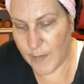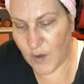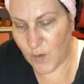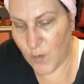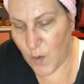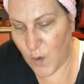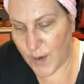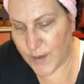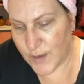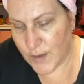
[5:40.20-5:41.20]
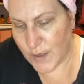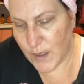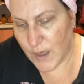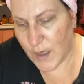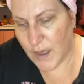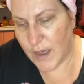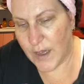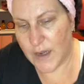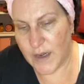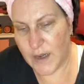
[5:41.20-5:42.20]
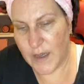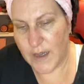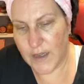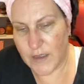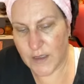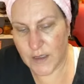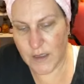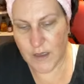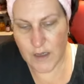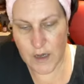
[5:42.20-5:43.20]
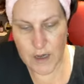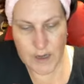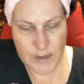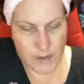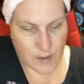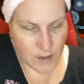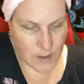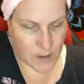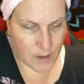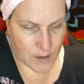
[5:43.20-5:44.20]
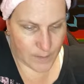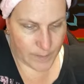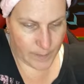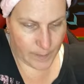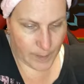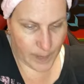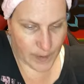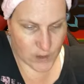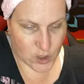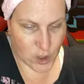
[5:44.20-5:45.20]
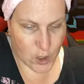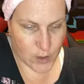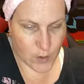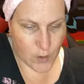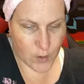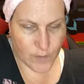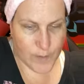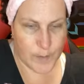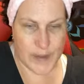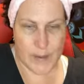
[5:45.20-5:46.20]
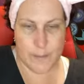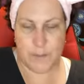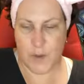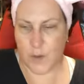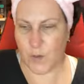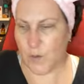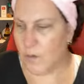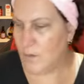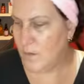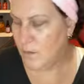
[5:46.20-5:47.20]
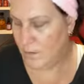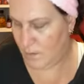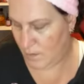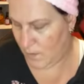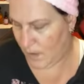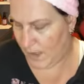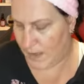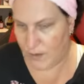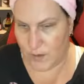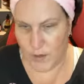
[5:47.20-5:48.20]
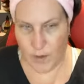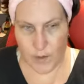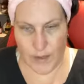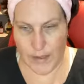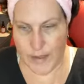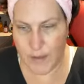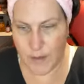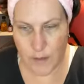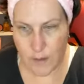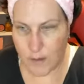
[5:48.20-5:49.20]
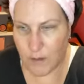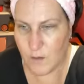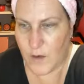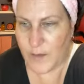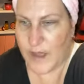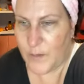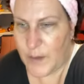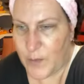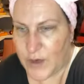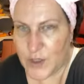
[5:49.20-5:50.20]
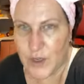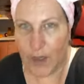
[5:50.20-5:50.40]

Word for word: your pores, and it's got charcoal from bamboo. Okay, so it, hold on, get my brush.